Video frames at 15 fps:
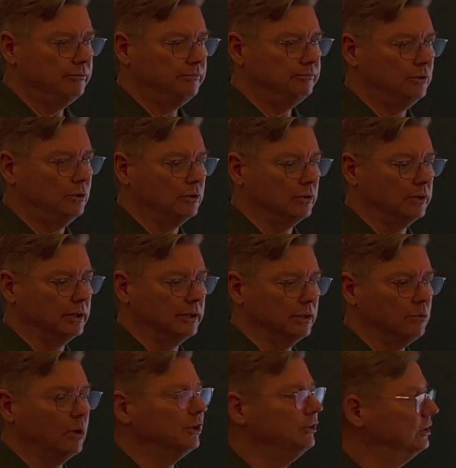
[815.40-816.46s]
for uh,
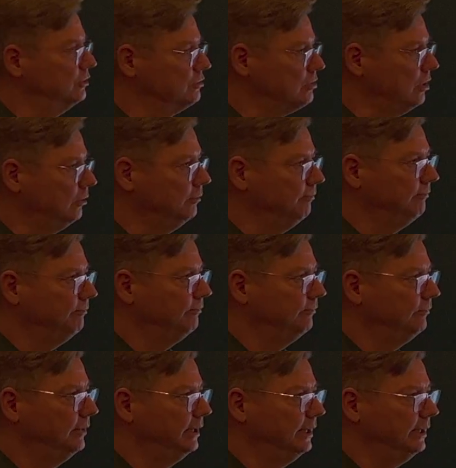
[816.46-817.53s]
quality control mm -hmm.
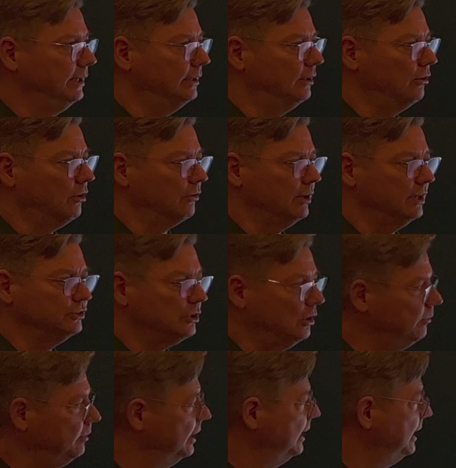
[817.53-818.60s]
uh, in the long run. So,
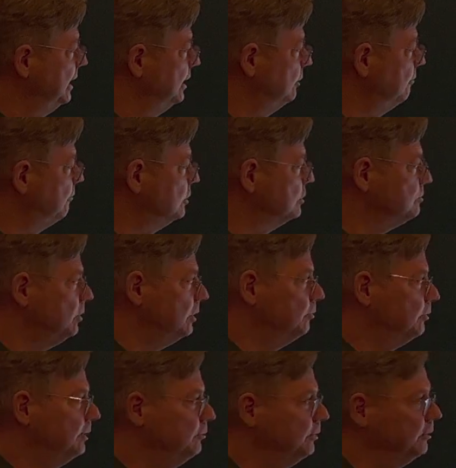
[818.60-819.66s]
the first one
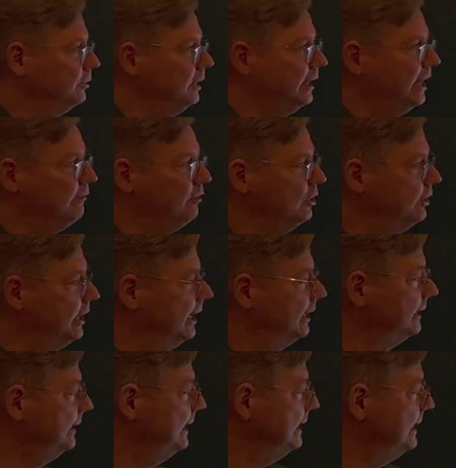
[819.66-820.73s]
we will have a look at
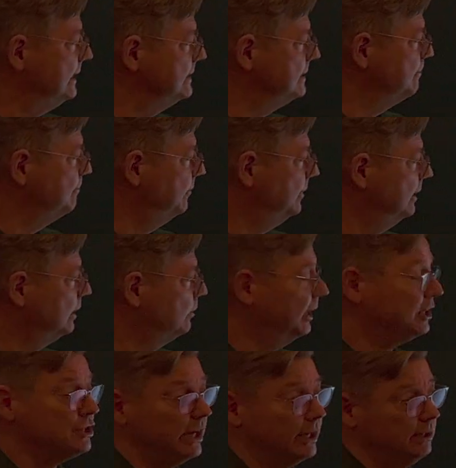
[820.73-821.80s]
is a quick
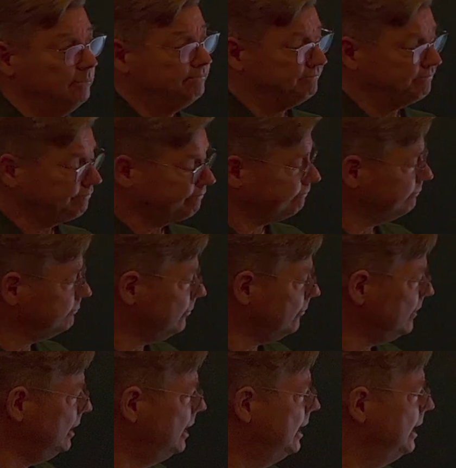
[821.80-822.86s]
check. Okay
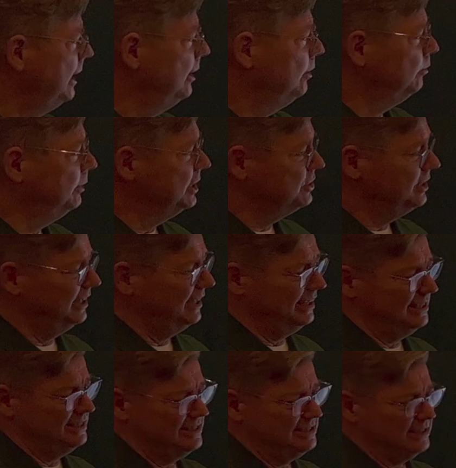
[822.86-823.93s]
which
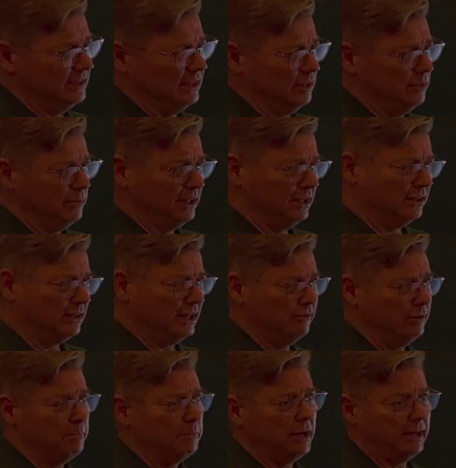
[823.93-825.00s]
is a little bit kind of
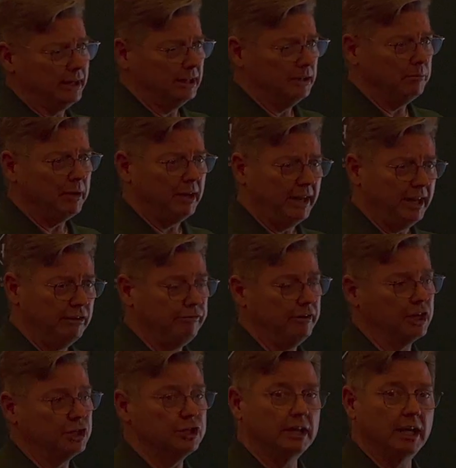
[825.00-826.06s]
a plug and play
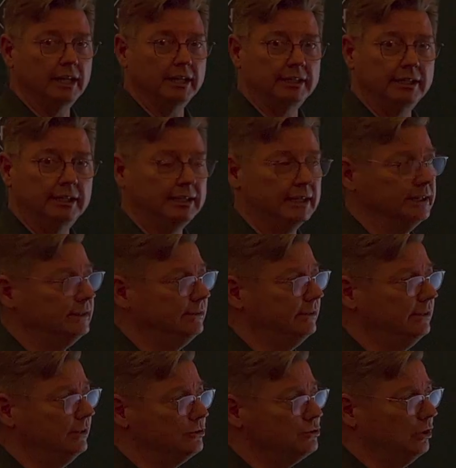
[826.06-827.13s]
functionality that
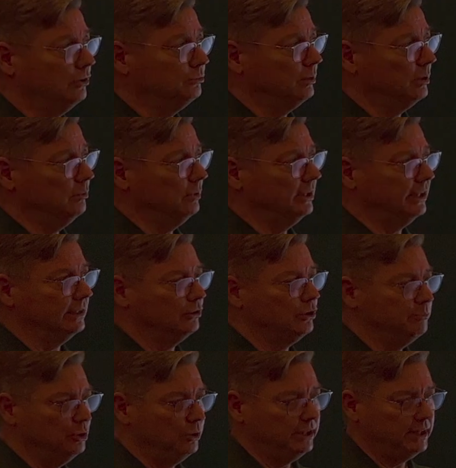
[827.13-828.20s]
uh, the software will then
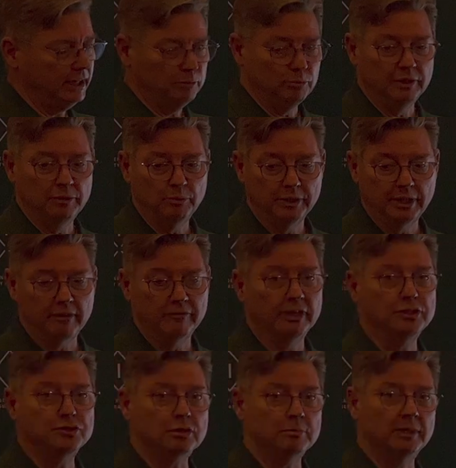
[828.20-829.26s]
communicate with whatever
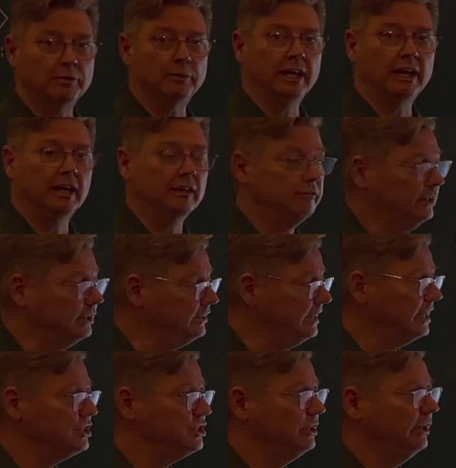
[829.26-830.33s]
instrument we have
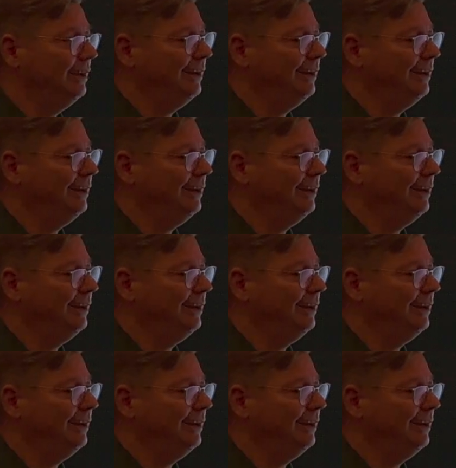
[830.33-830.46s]
attached.